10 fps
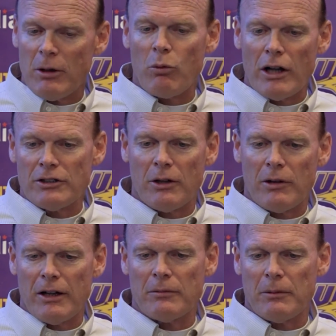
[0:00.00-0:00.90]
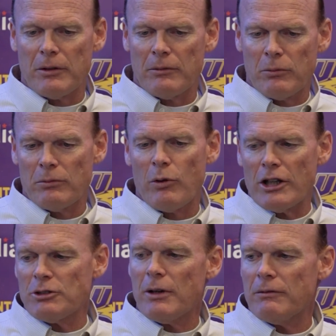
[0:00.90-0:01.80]
I'm going to
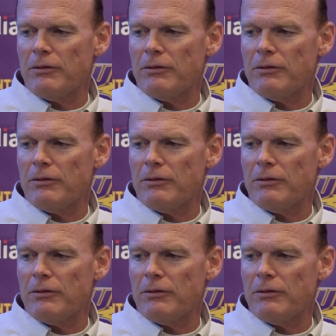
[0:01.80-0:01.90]
watch them on